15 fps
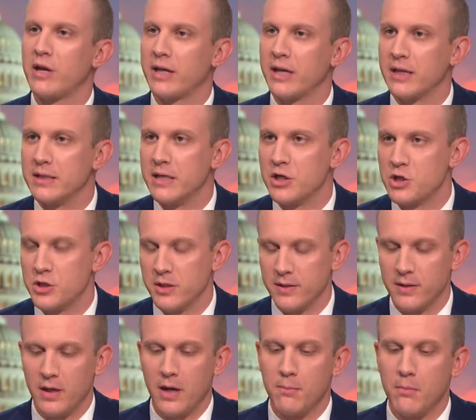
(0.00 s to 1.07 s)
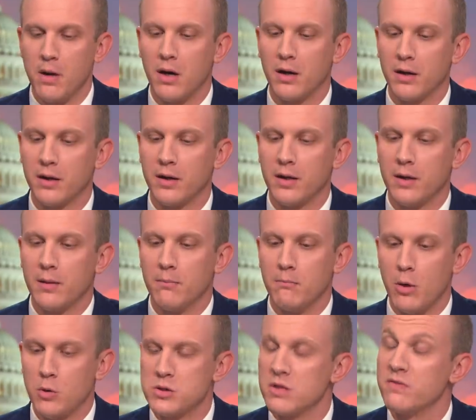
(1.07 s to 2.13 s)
recognition among most